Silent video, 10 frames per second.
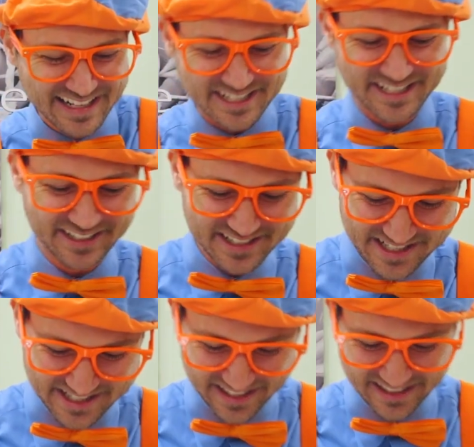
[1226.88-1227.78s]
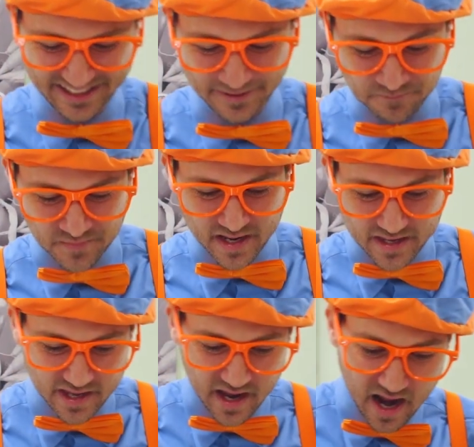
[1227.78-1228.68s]
So silly.
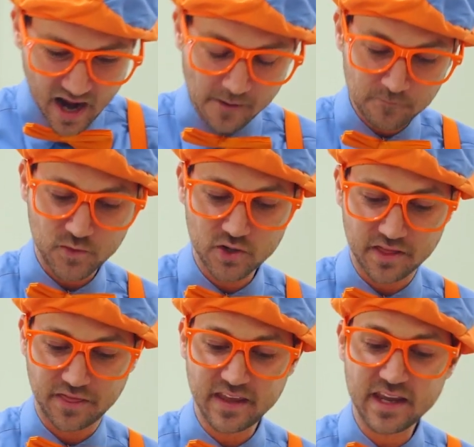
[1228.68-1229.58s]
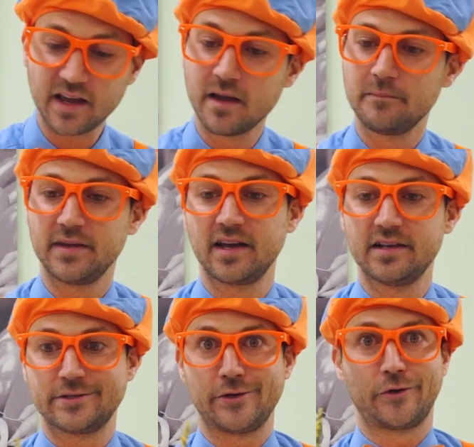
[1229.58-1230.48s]
Yeah, you'd think
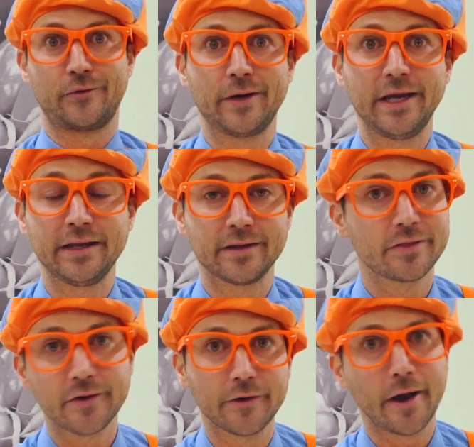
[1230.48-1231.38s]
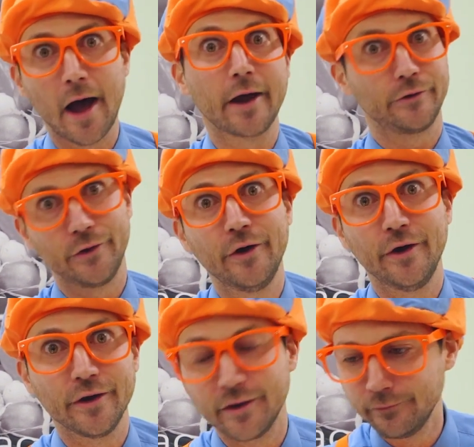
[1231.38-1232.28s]
because they're green, they're not
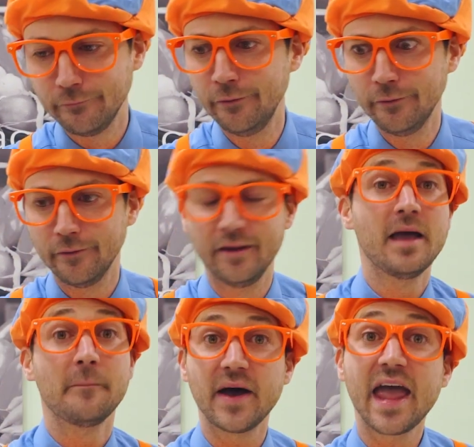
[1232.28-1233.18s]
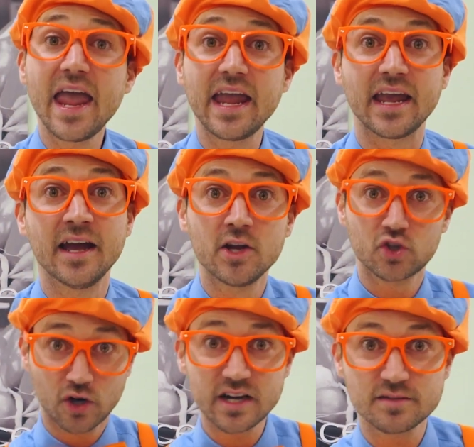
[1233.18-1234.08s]
good. But hey,
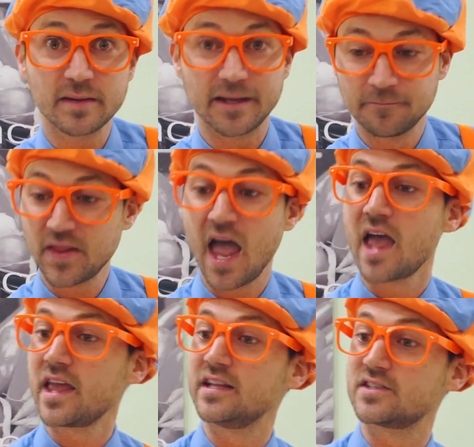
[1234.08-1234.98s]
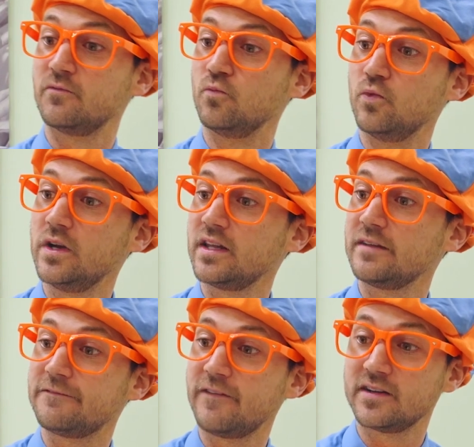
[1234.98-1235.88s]
trust me, it's really
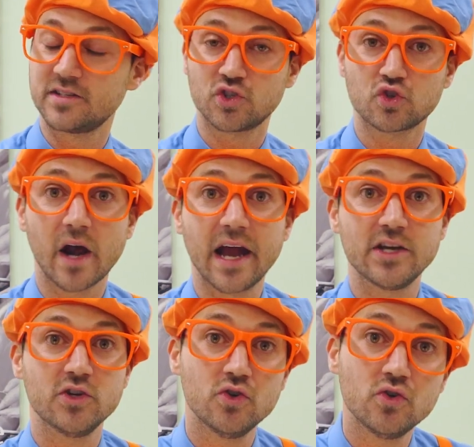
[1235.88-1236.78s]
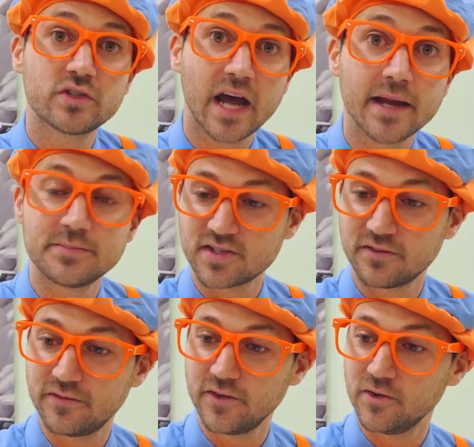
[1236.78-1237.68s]
fun to try new types of
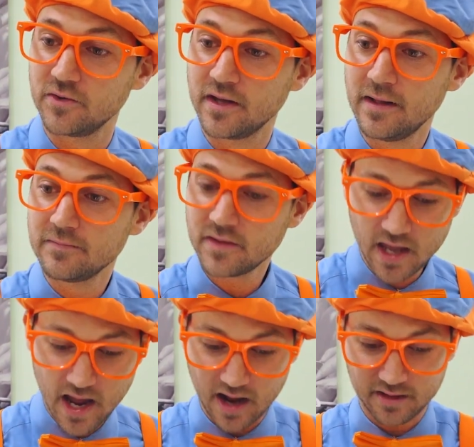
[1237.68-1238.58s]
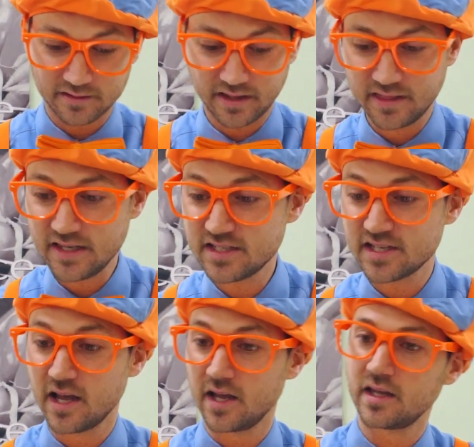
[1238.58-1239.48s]
foods. Yeah, like these
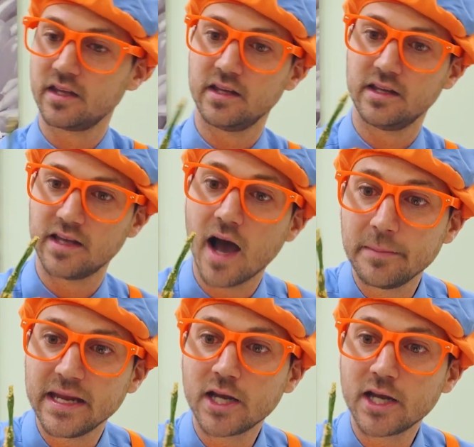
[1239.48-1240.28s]
yummy